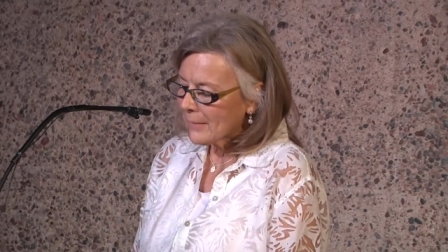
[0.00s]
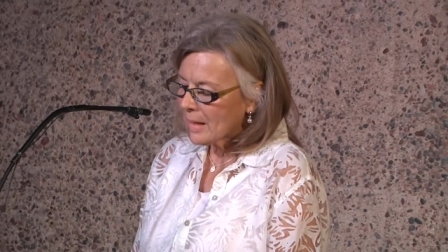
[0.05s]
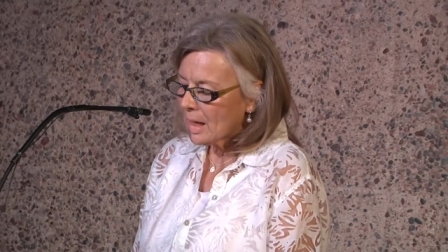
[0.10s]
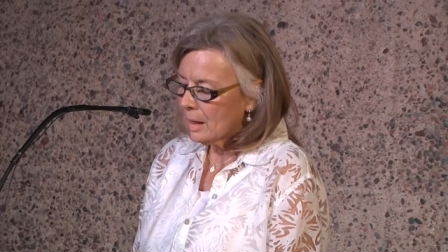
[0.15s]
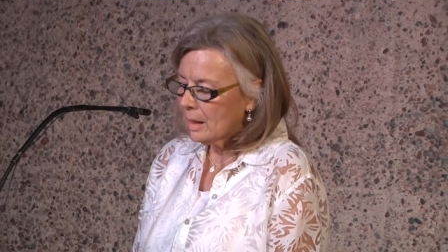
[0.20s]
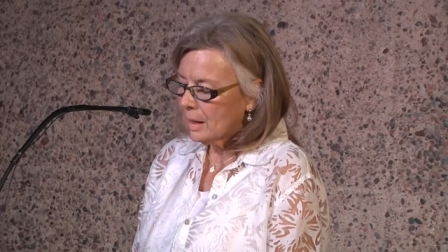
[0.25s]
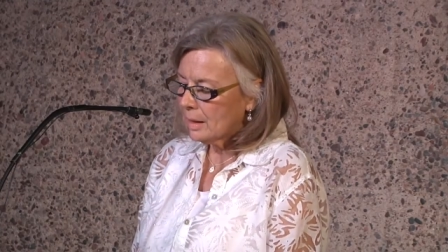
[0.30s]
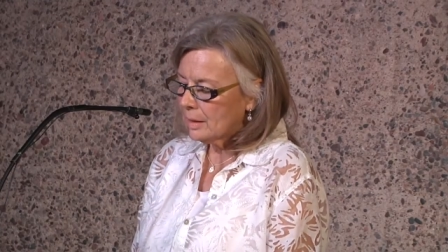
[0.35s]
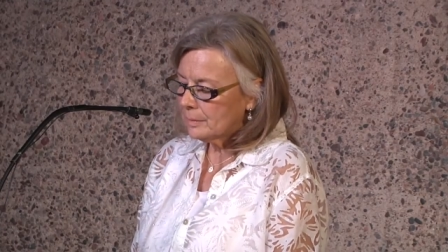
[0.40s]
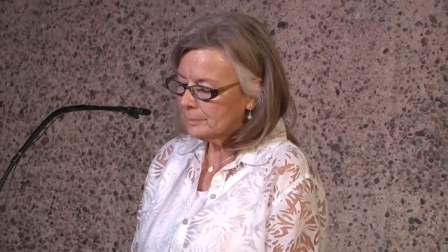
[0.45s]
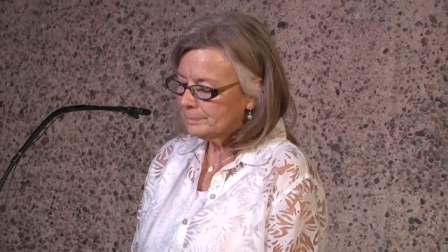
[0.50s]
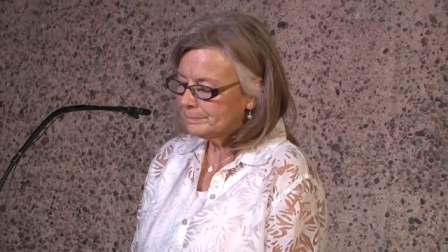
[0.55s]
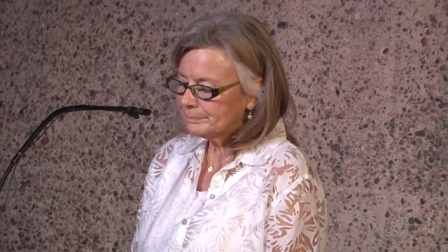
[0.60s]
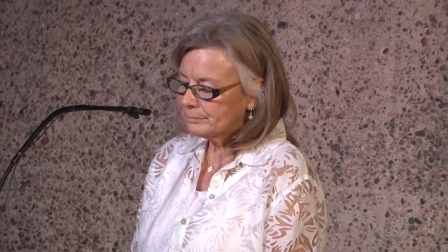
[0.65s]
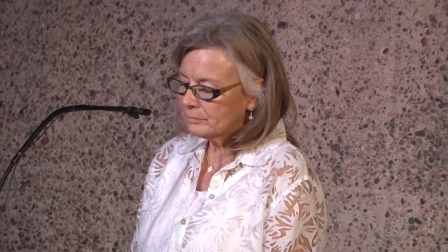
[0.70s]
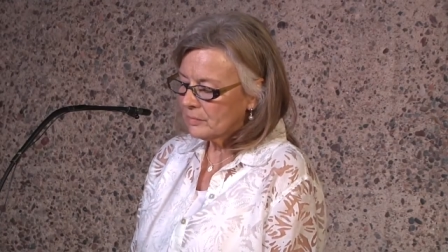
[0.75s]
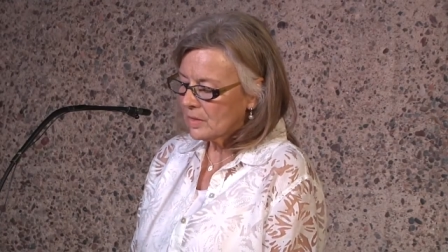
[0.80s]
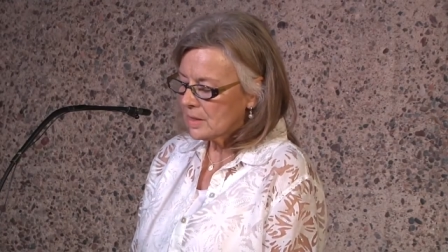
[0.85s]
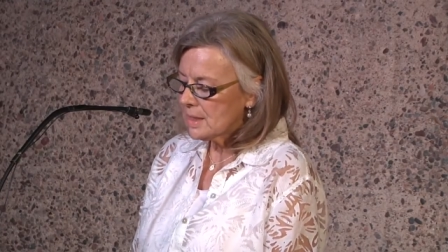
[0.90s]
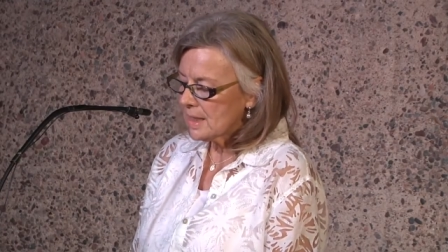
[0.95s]

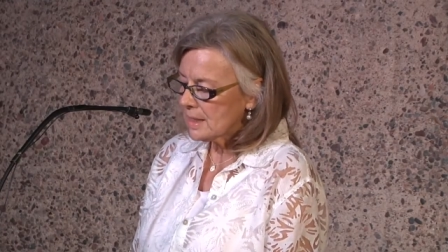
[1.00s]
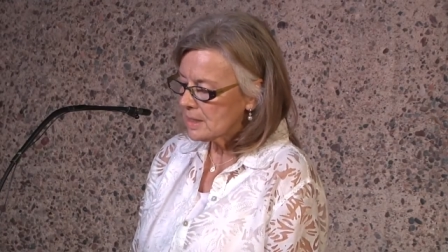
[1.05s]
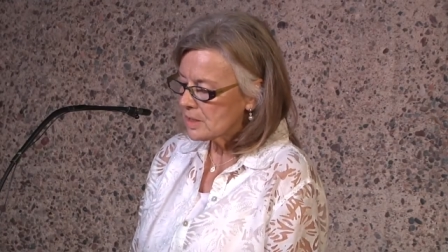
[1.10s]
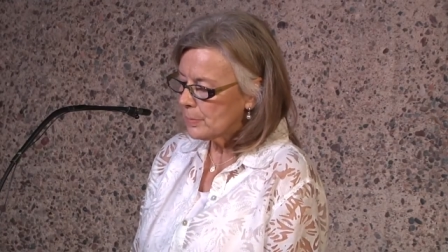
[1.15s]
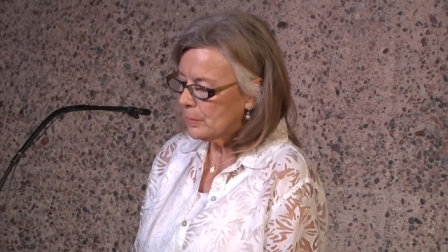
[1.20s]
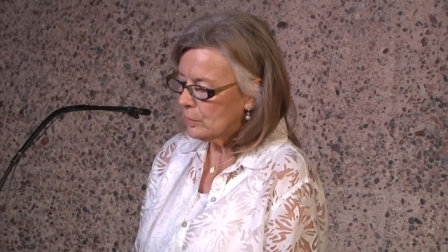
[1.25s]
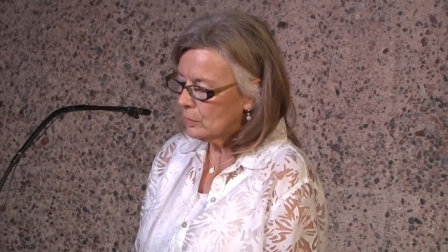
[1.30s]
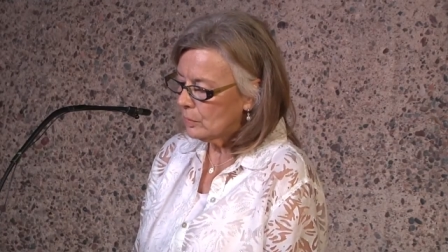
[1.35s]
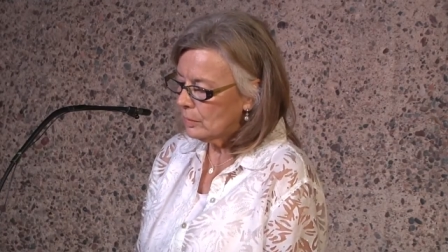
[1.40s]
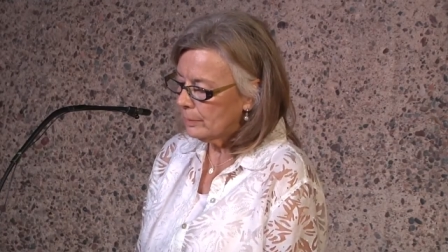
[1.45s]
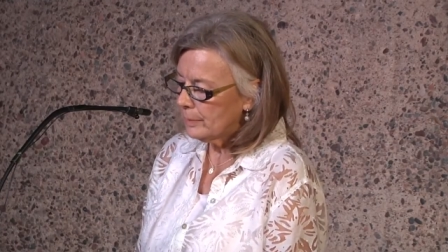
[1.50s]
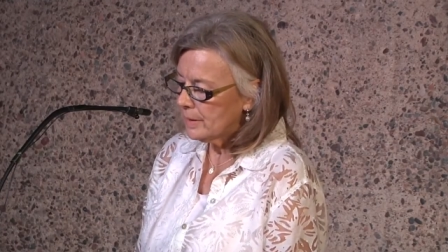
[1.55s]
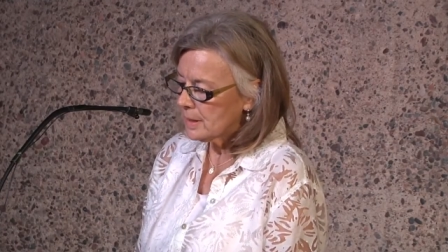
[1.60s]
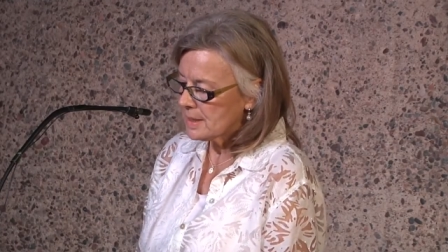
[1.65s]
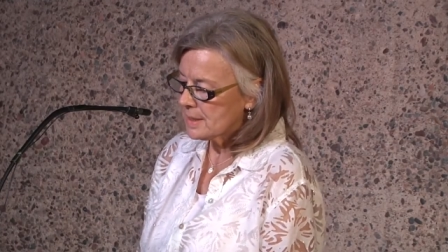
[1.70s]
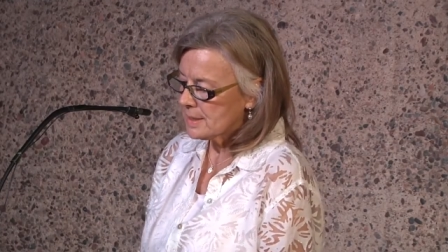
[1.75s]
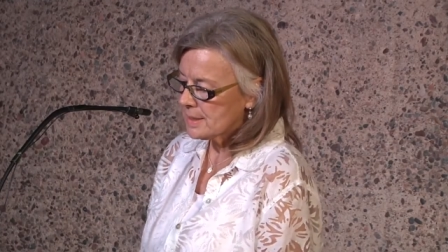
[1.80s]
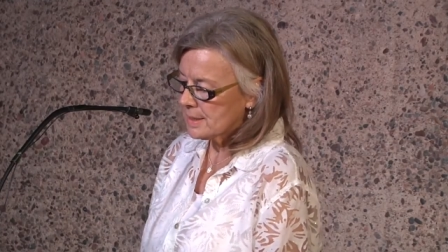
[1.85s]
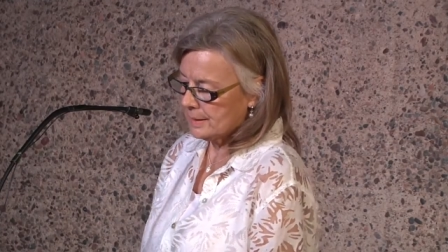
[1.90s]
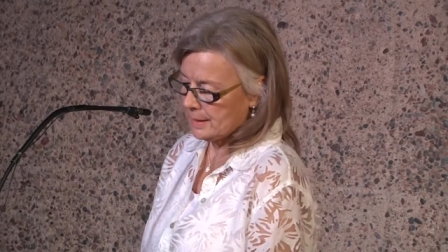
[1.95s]
Um, the next poem
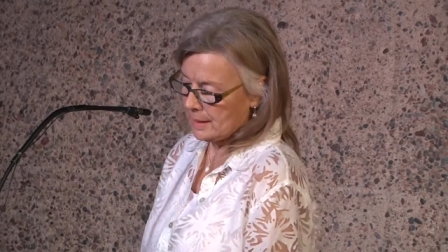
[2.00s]
is an